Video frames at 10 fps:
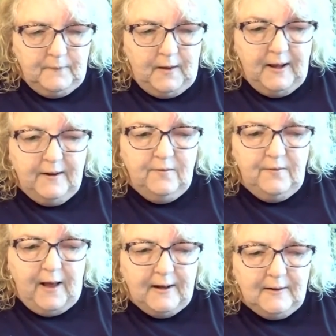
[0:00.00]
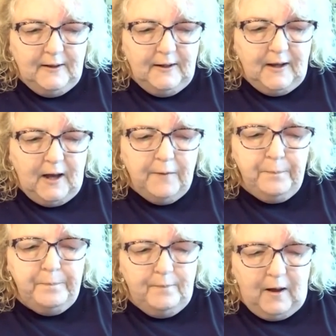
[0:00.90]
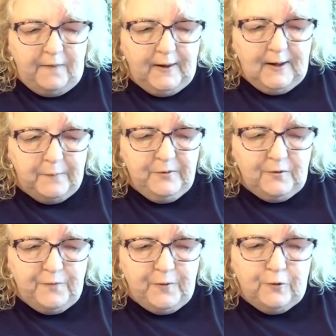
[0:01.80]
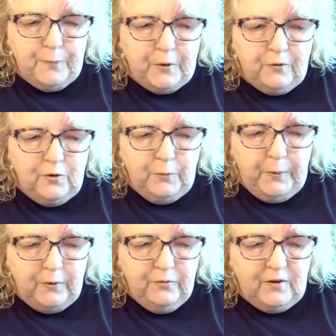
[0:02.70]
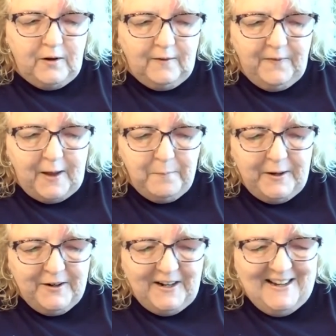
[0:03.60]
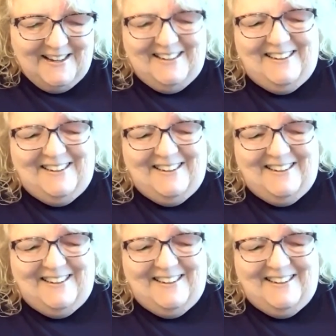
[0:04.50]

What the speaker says: Exactly. I think I was the first person who posted on that, Mary.